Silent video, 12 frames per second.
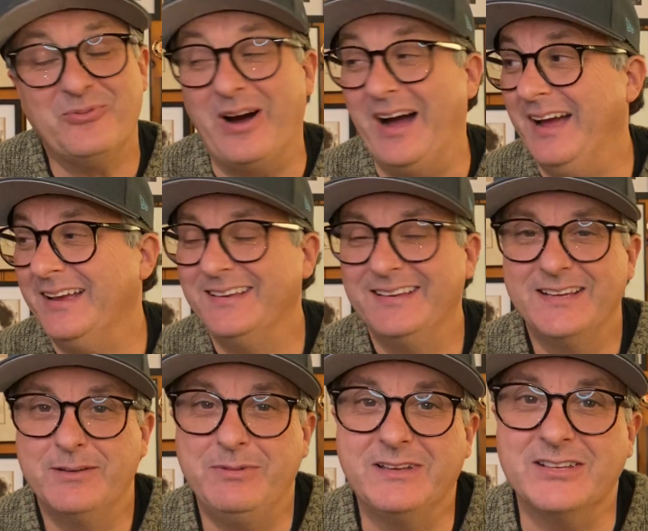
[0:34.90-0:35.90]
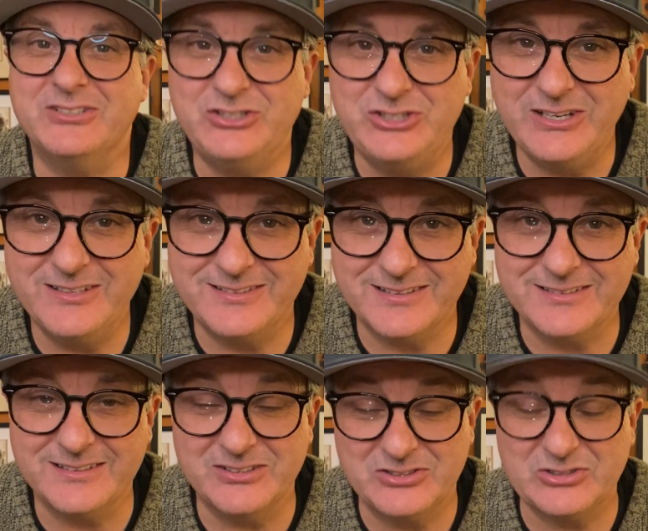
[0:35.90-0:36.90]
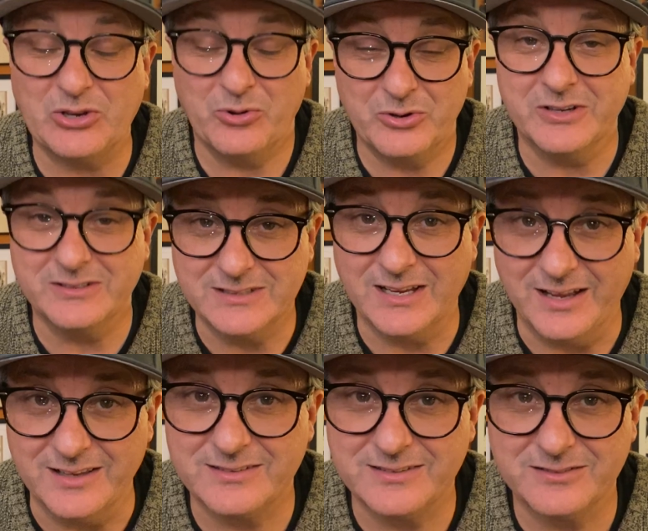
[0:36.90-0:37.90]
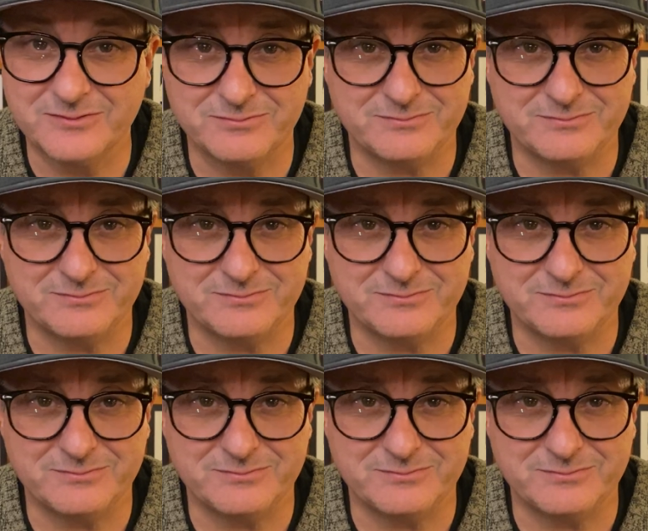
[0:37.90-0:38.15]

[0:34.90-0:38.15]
Why? Because Jesus is so good to us.